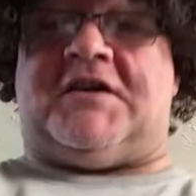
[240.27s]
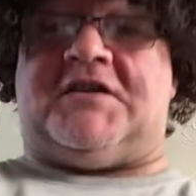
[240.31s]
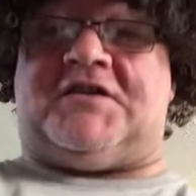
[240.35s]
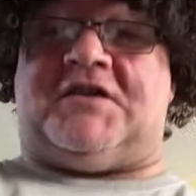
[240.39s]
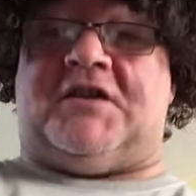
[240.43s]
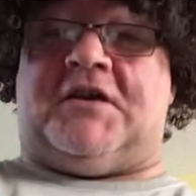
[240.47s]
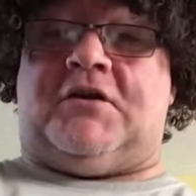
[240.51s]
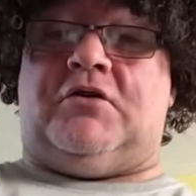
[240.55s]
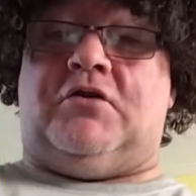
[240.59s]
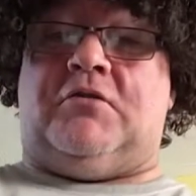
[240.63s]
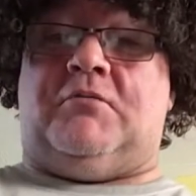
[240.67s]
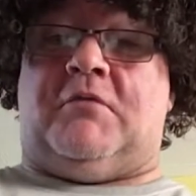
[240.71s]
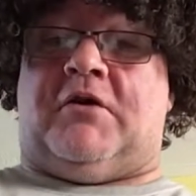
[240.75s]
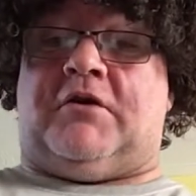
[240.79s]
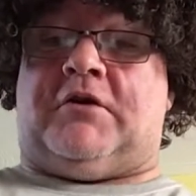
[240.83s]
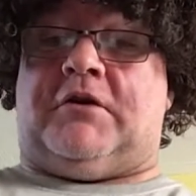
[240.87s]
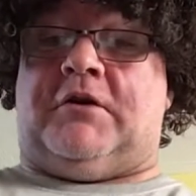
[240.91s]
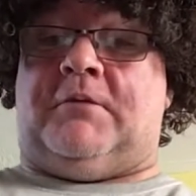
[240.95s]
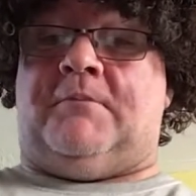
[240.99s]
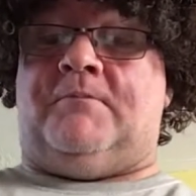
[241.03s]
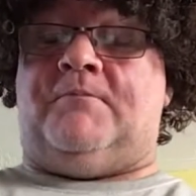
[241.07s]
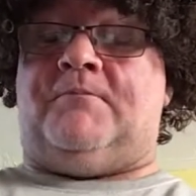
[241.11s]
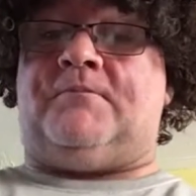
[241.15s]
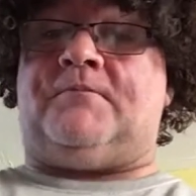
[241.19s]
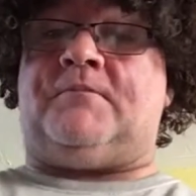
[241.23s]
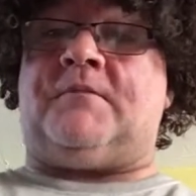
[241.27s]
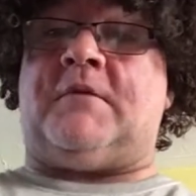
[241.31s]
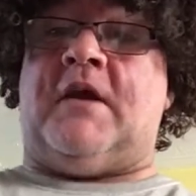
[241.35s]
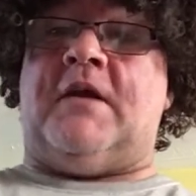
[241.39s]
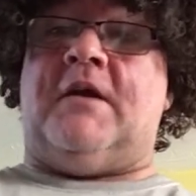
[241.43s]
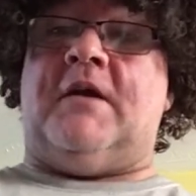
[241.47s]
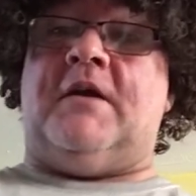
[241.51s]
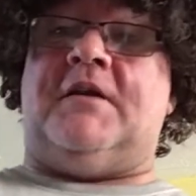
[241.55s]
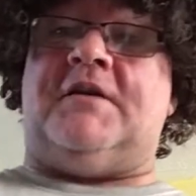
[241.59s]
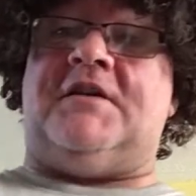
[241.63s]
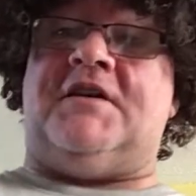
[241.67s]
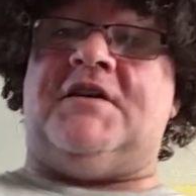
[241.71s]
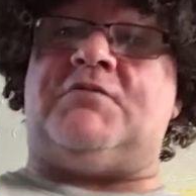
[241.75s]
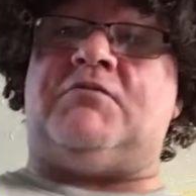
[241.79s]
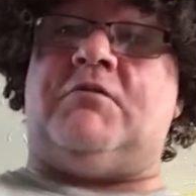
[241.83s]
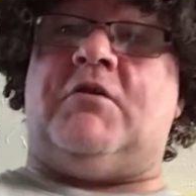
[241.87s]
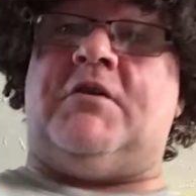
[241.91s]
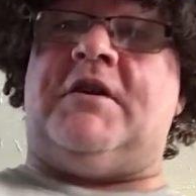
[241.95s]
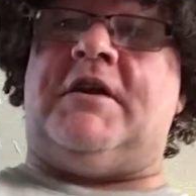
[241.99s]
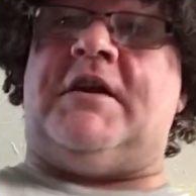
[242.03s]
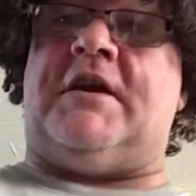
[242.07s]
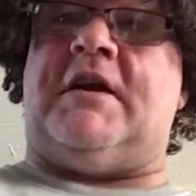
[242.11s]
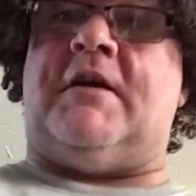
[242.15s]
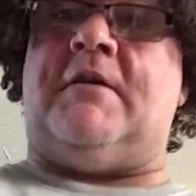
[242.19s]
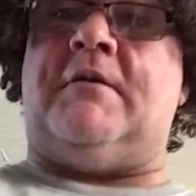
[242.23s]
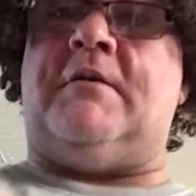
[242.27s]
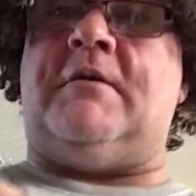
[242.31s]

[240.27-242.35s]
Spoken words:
single model, this one here.